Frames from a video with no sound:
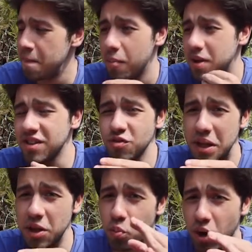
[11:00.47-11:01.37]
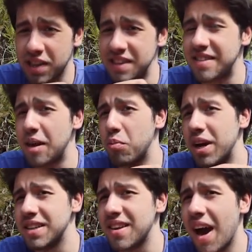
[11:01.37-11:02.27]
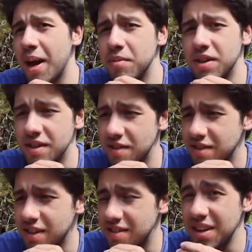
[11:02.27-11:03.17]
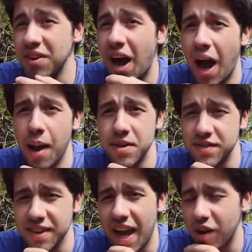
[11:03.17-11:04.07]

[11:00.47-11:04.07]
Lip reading: But it doesn't really work the same way as Heim does, because even Heim isn't that